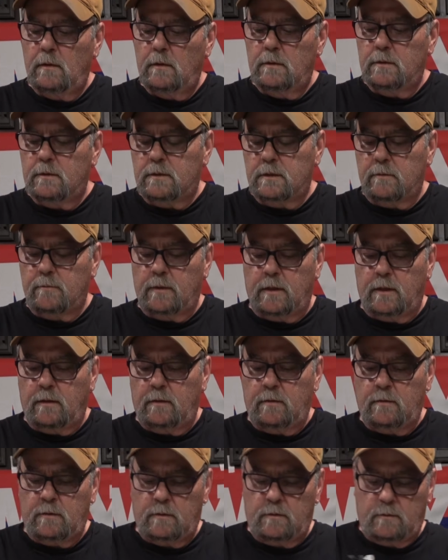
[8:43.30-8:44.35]

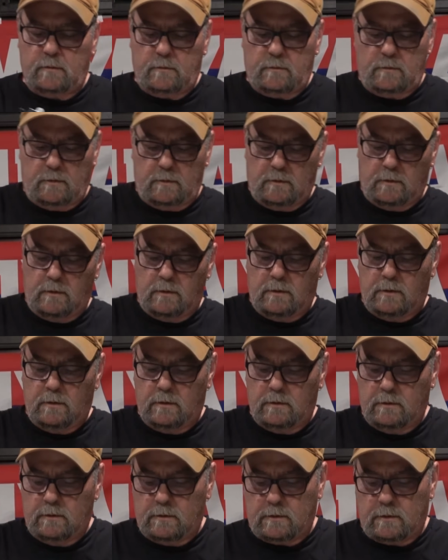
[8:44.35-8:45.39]
Somehow
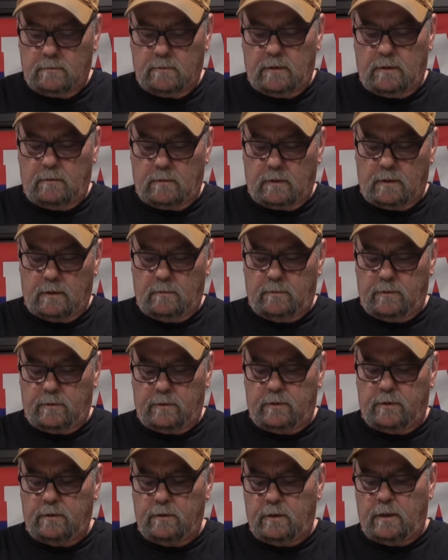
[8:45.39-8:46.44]
we're going to put the
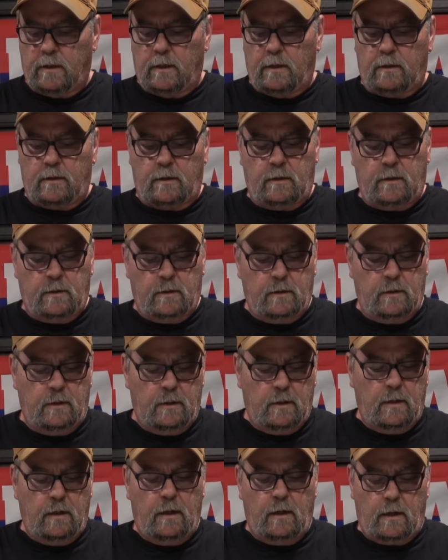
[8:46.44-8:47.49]
two together
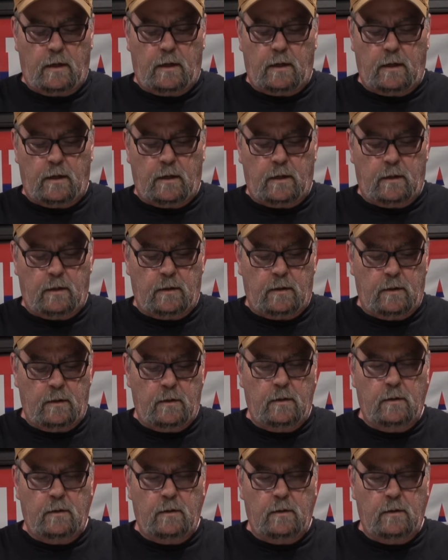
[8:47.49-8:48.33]
and